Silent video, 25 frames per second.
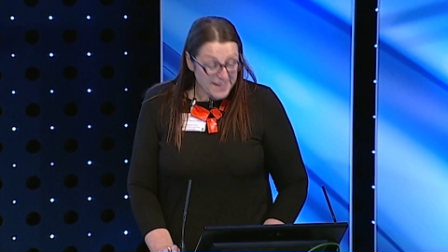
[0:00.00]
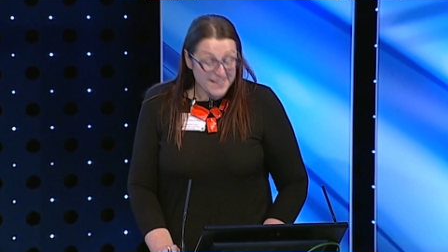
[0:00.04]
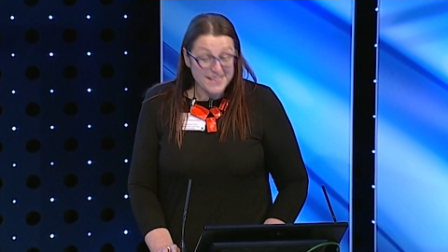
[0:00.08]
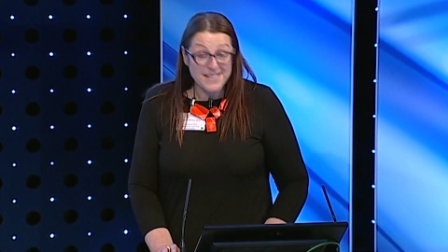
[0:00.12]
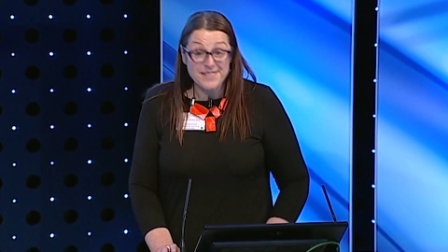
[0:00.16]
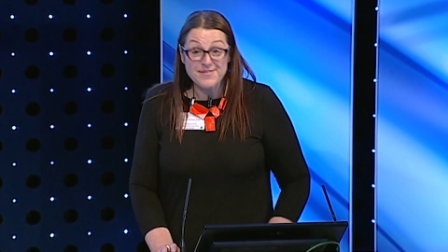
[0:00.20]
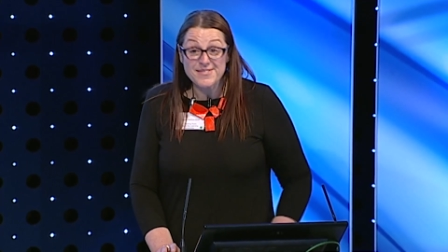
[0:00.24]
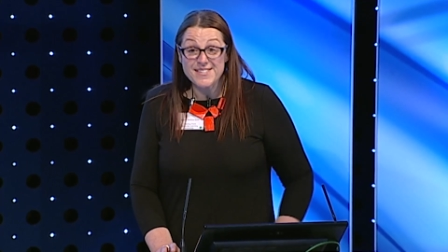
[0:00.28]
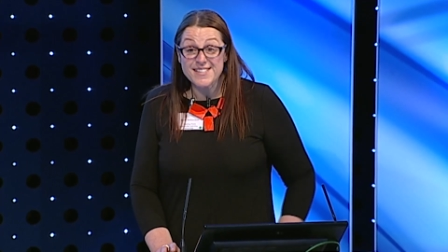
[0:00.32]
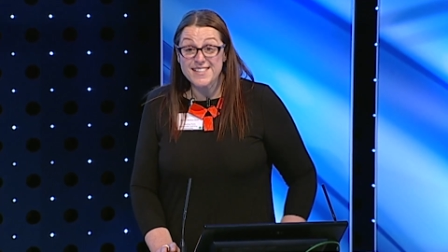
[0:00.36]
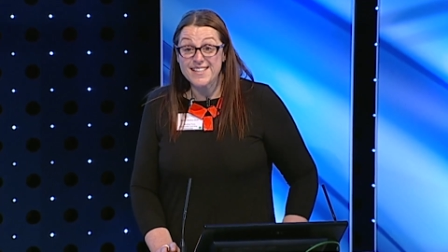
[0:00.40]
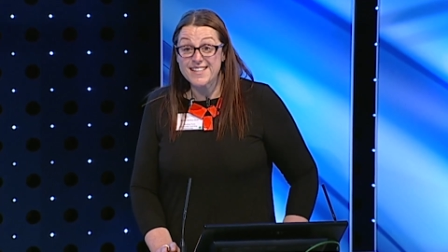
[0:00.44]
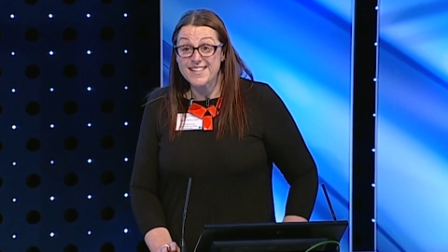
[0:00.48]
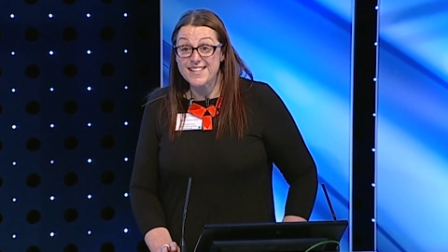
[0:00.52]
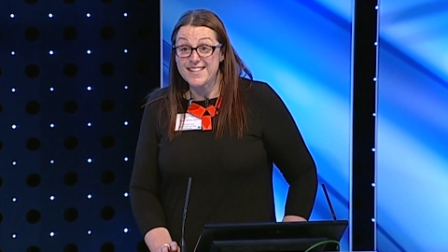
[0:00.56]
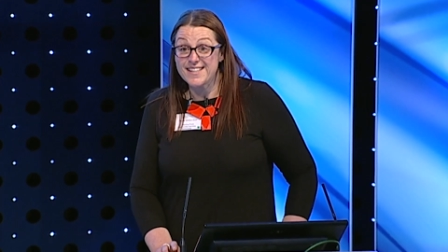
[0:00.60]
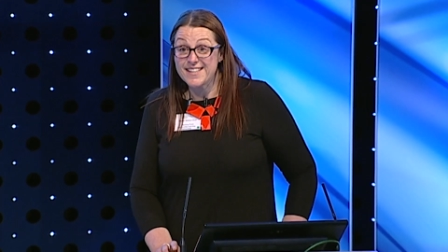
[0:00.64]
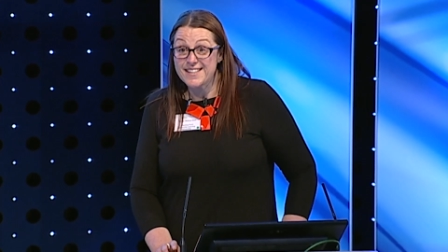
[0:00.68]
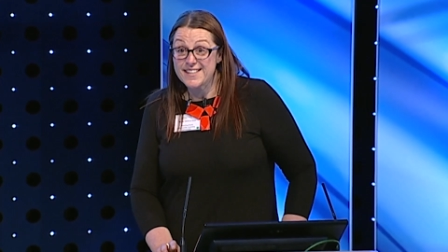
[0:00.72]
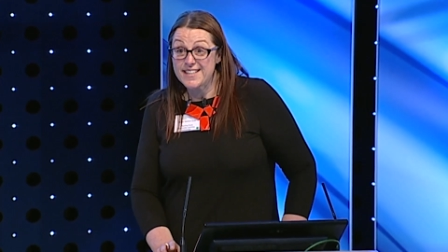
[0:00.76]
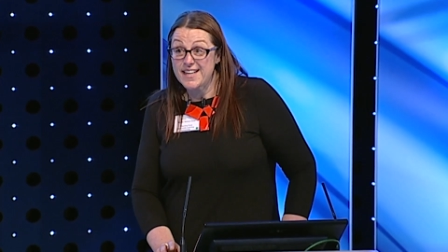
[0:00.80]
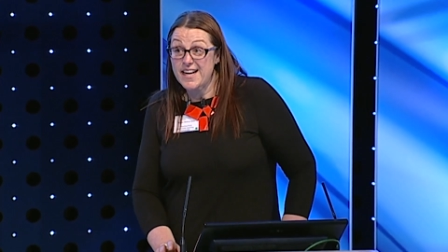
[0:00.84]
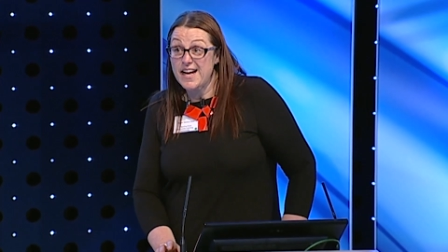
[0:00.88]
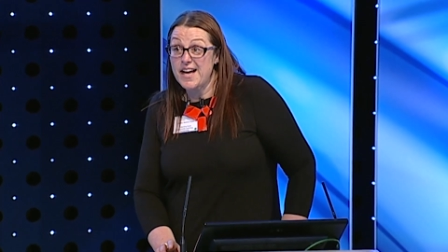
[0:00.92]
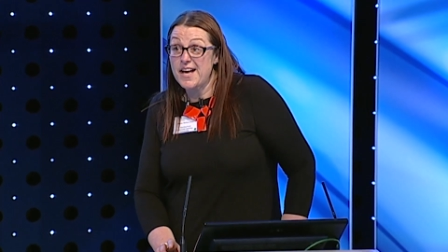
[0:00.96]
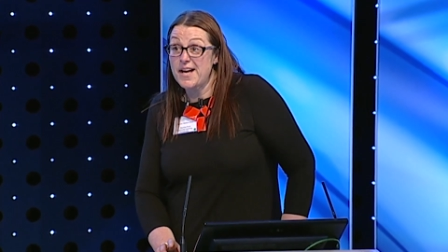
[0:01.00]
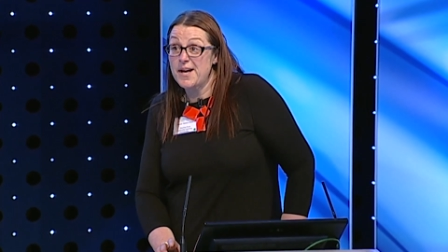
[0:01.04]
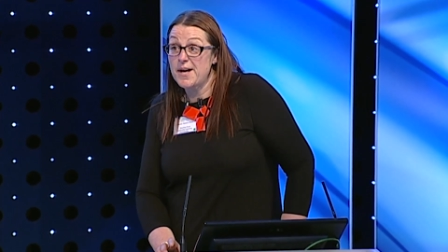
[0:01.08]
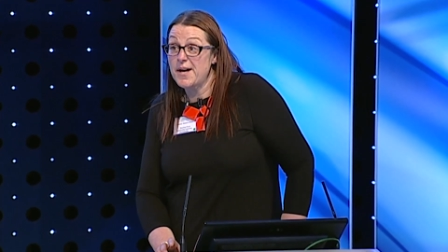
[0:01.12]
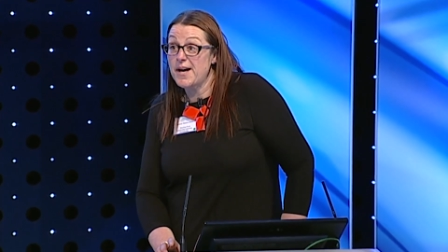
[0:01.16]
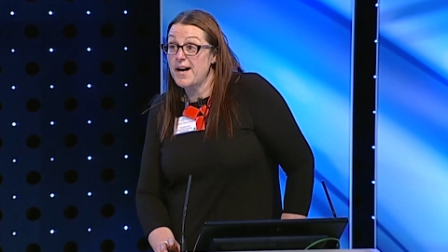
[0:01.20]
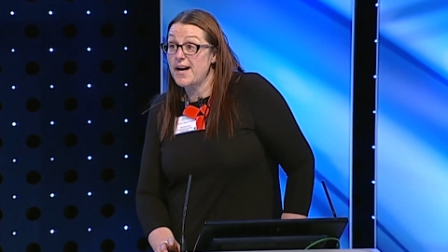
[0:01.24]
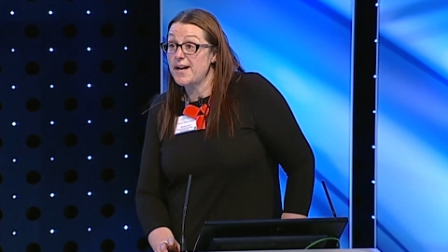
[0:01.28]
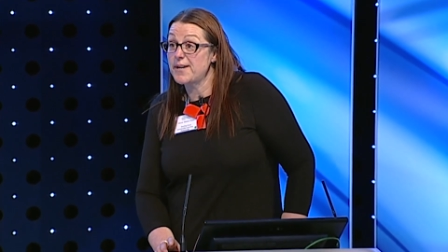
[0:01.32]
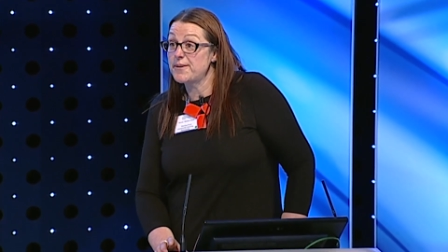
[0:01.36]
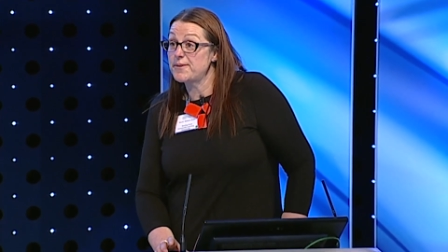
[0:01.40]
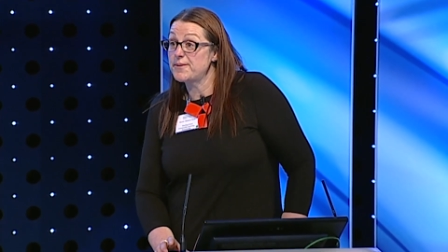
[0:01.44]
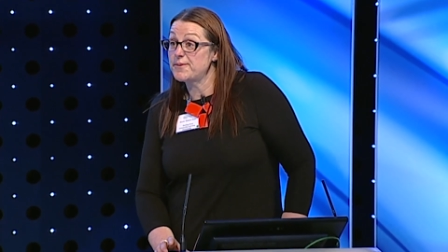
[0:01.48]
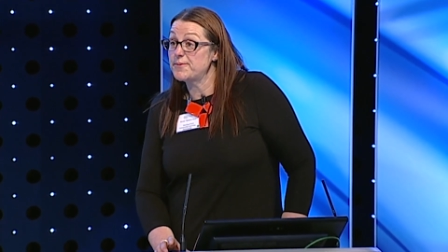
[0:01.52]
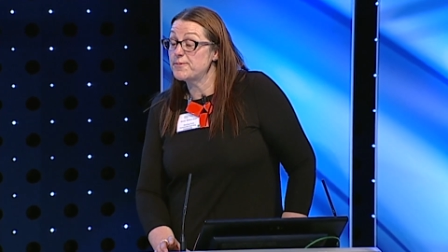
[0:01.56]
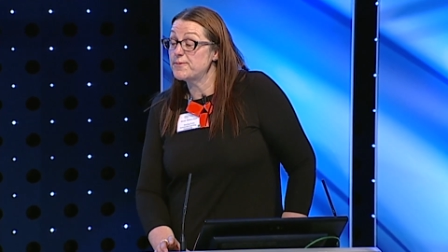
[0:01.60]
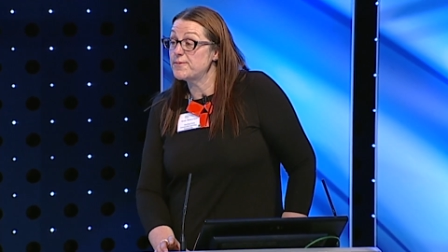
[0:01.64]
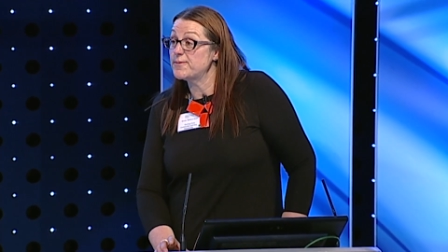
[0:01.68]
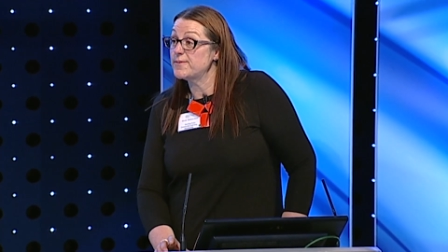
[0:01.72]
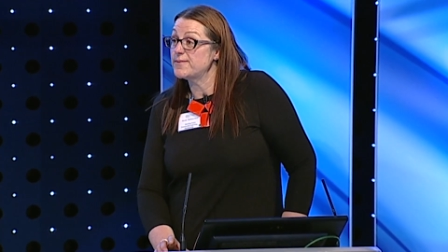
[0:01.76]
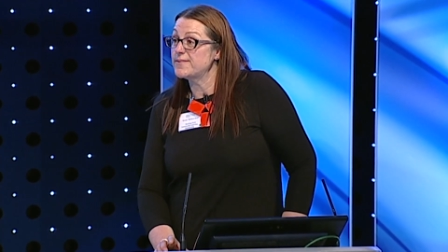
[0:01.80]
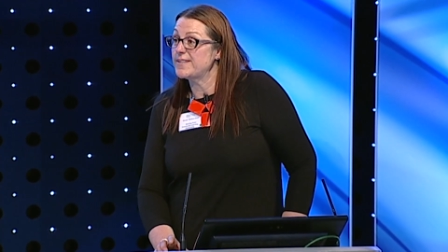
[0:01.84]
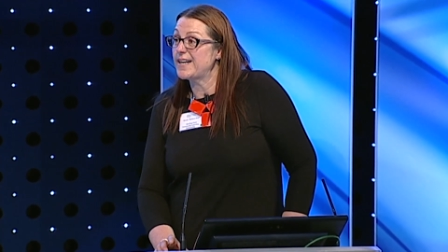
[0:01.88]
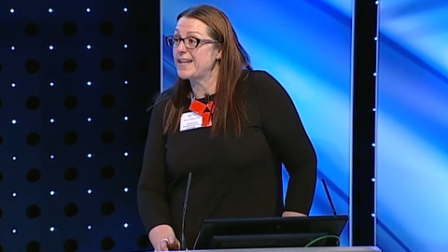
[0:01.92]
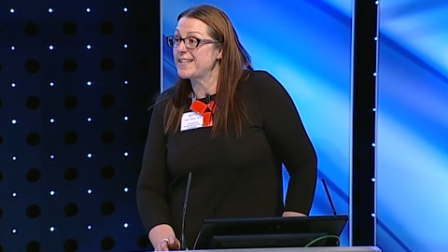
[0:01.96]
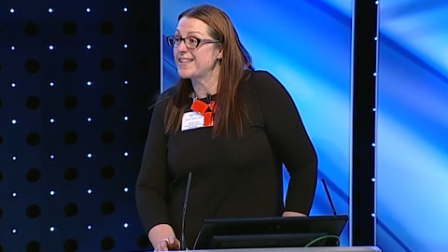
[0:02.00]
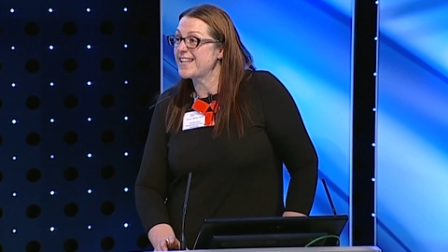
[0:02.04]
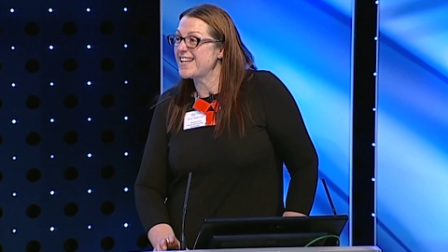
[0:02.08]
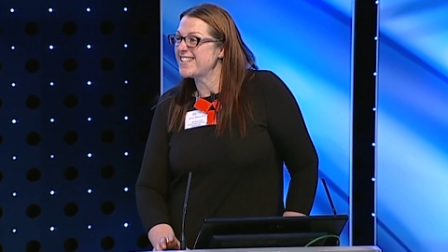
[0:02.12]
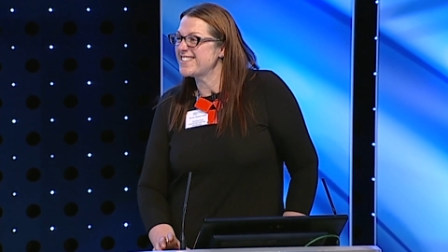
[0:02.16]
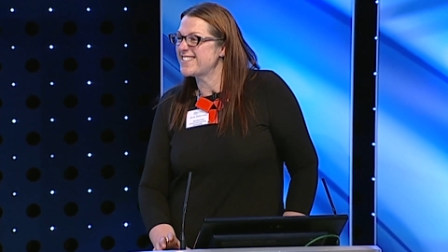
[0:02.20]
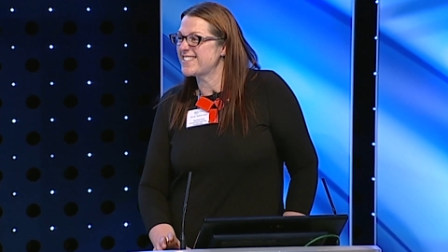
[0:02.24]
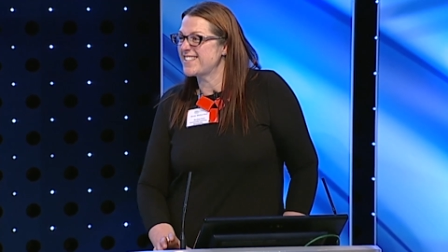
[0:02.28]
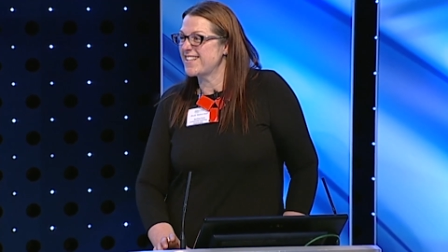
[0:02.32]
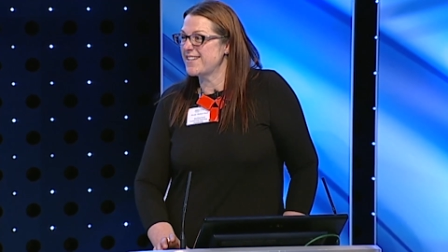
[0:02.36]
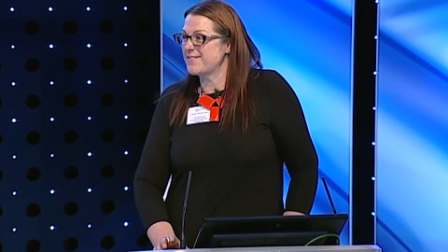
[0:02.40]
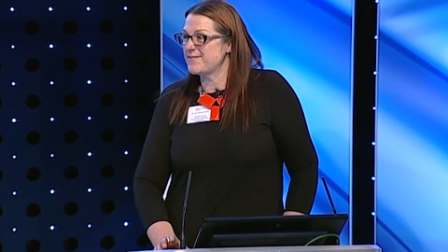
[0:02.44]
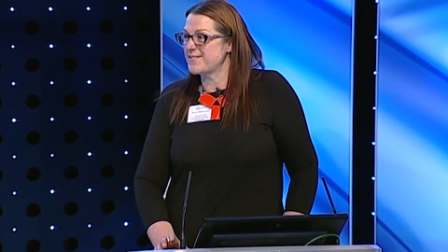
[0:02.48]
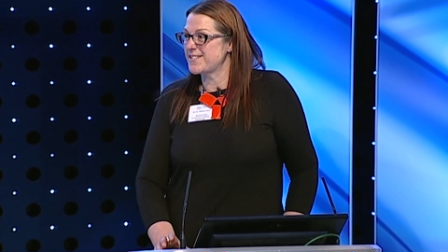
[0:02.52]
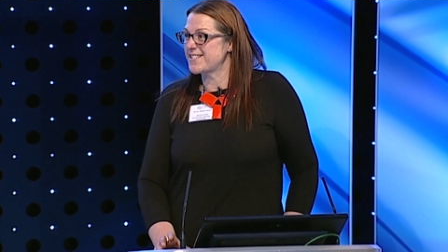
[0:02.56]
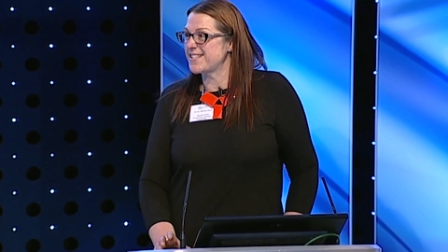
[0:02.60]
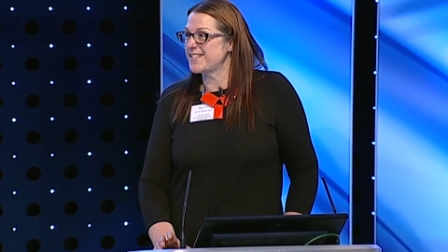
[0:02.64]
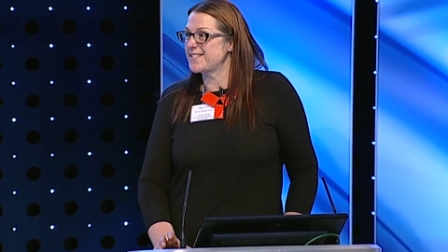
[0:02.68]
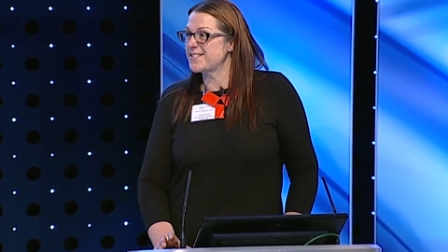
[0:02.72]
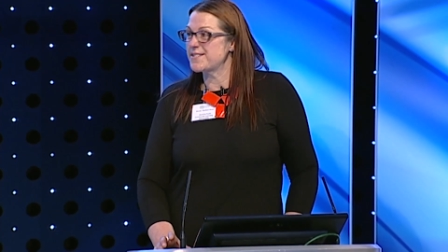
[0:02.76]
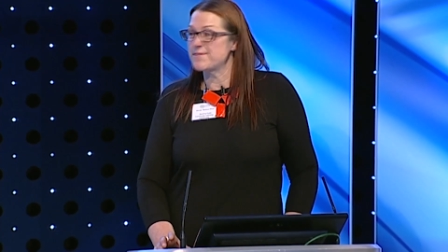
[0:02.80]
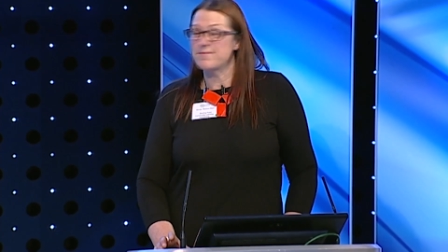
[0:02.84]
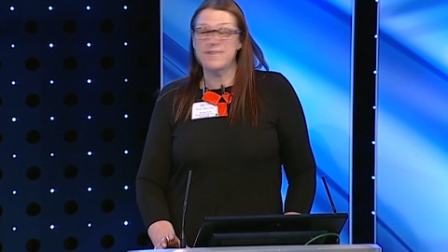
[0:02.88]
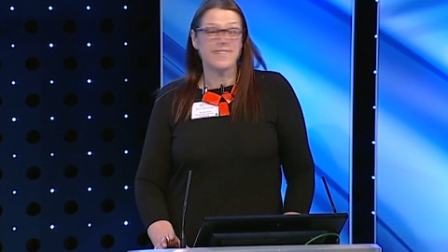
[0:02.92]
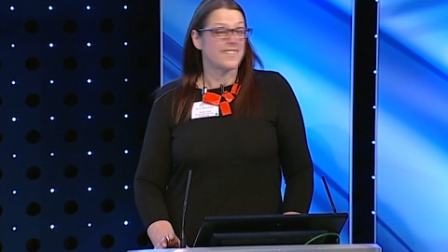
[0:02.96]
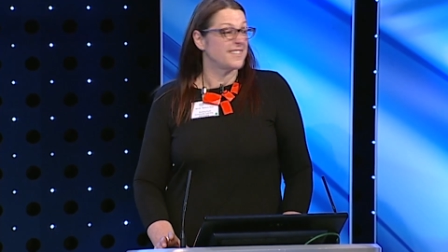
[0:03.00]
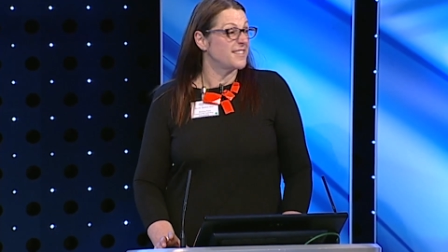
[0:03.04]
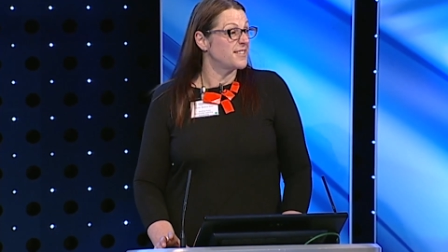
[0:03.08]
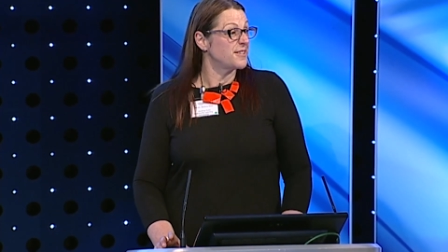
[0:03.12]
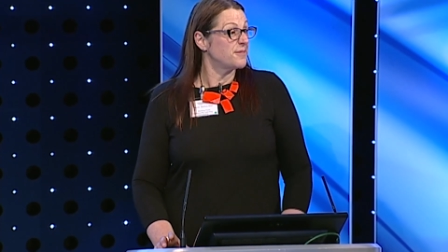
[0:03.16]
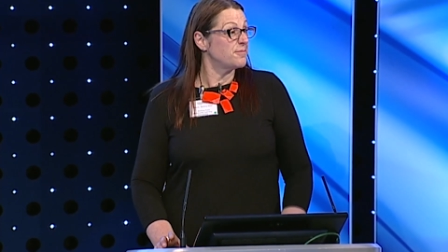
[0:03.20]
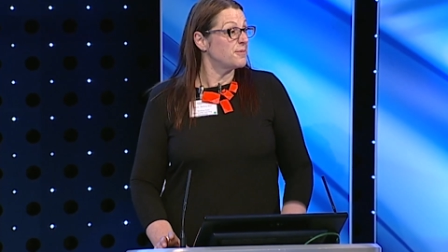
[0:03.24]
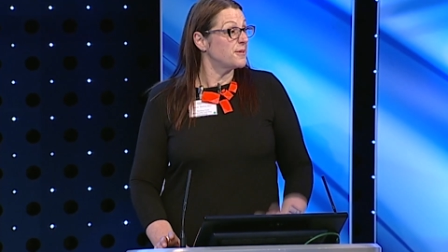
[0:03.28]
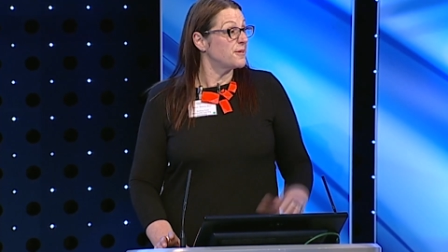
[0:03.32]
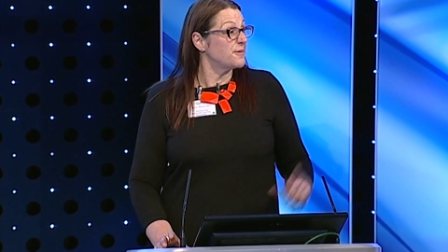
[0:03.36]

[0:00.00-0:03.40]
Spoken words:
my name's Nicola. I'd like to say I'm a centre manager,